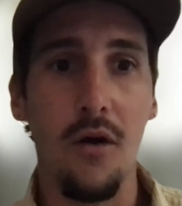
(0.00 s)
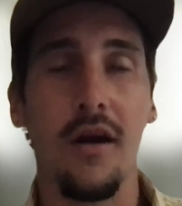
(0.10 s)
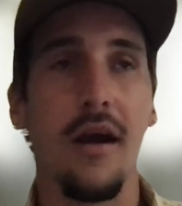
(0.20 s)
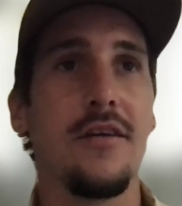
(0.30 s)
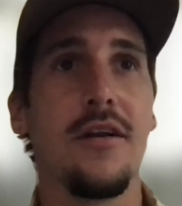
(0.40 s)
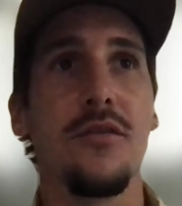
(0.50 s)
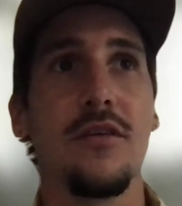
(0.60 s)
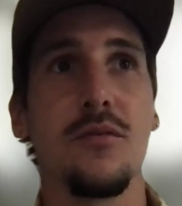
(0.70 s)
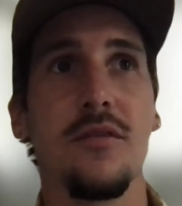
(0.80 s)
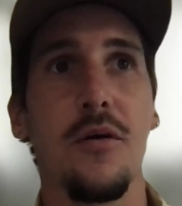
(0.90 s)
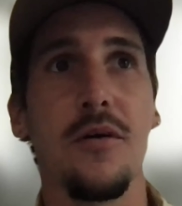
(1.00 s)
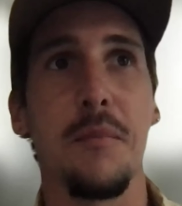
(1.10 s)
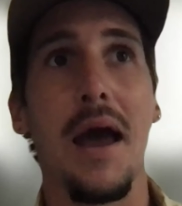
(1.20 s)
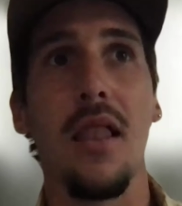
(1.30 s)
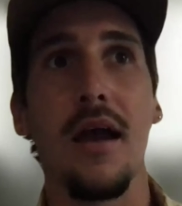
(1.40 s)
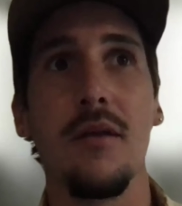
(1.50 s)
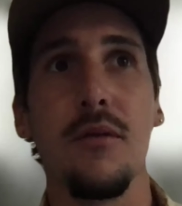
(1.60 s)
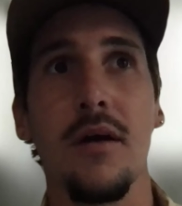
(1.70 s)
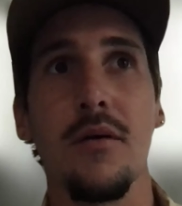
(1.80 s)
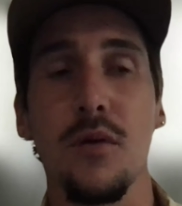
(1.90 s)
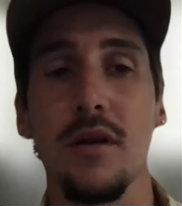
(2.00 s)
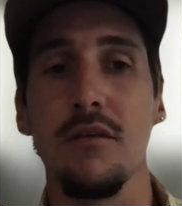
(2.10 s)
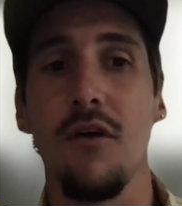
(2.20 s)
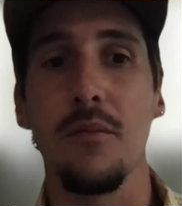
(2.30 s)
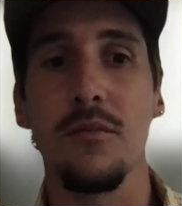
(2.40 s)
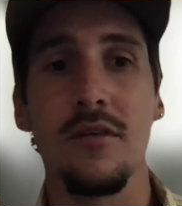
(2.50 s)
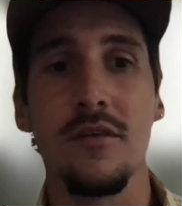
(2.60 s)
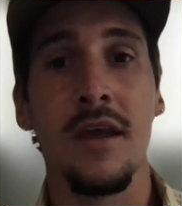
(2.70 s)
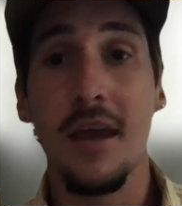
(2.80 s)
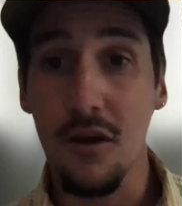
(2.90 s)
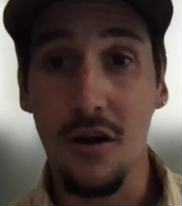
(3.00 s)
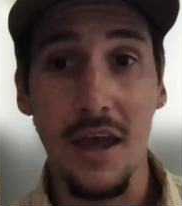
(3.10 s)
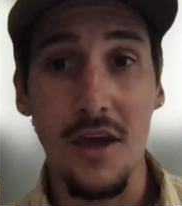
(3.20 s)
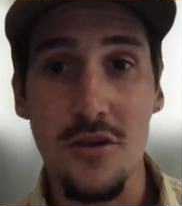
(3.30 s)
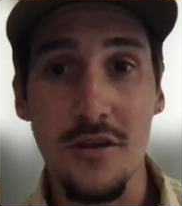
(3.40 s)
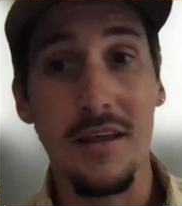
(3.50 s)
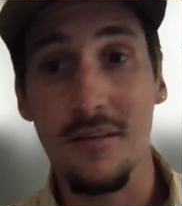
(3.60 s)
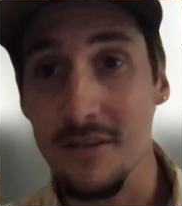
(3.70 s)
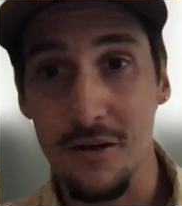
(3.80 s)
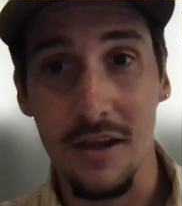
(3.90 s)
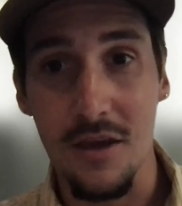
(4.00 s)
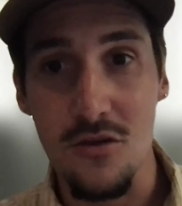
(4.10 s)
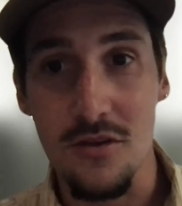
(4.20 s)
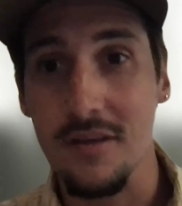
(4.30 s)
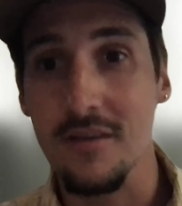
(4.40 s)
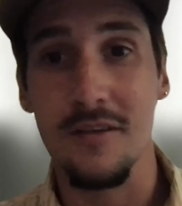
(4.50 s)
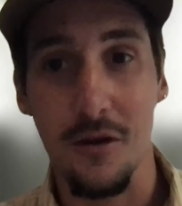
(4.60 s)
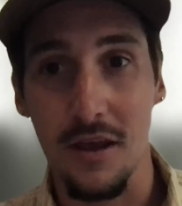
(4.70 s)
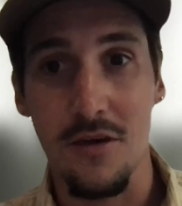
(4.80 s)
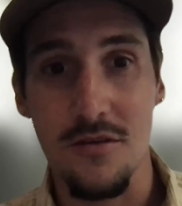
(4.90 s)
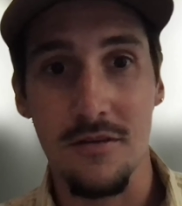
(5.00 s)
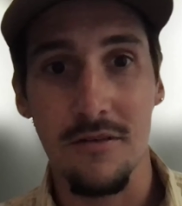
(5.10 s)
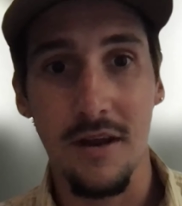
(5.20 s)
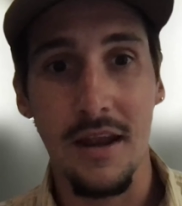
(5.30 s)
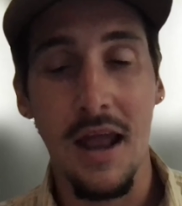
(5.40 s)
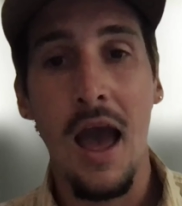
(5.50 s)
or this was always my line when I was running farms, is irrigation isn't irrigation, right?